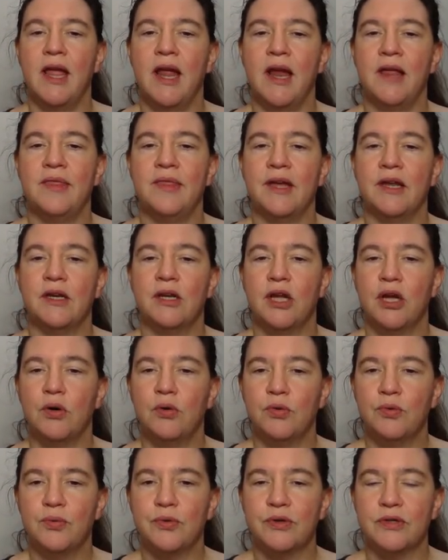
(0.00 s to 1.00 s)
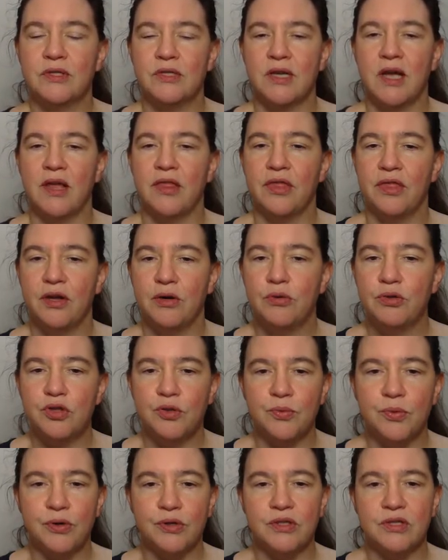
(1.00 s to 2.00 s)
and then code words are
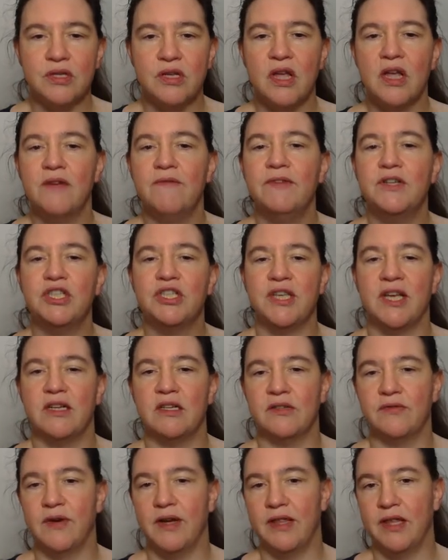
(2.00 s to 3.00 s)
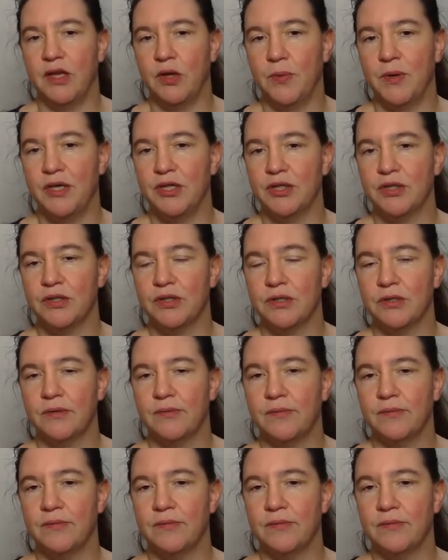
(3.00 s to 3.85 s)
those words which satisfy the equations.